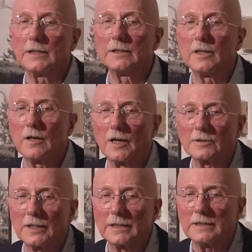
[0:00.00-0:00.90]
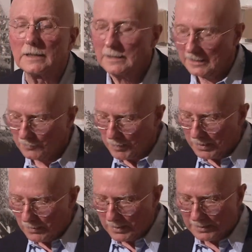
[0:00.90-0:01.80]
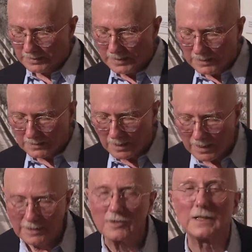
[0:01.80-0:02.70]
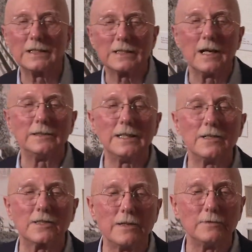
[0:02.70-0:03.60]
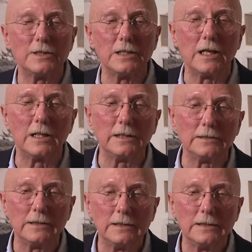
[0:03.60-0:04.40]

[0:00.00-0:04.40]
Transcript: in the Arctic has been on a decline since nineteen seventy-nine.